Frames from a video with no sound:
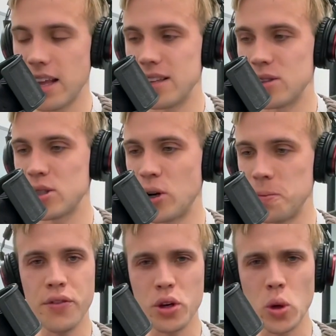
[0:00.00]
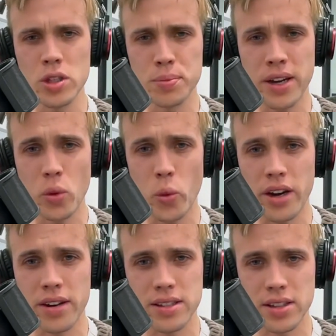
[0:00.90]
And so if your goal is brand
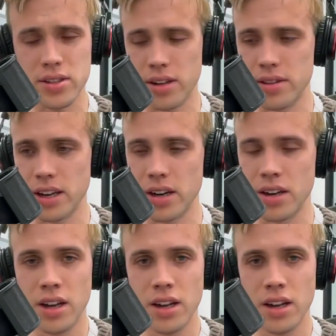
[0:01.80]
awareness, let's start there.